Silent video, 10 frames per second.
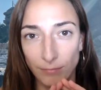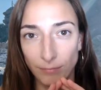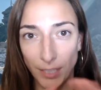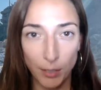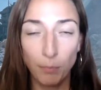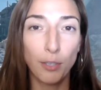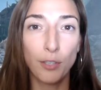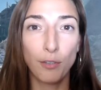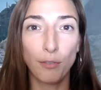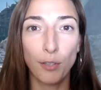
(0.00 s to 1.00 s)
gets pushed
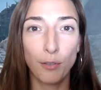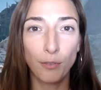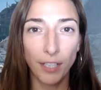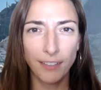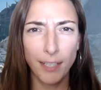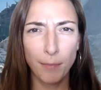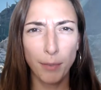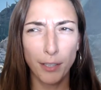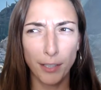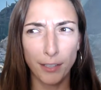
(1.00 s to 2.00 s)
through. Like that
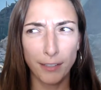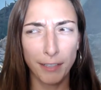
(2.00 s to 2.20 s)
part hurt.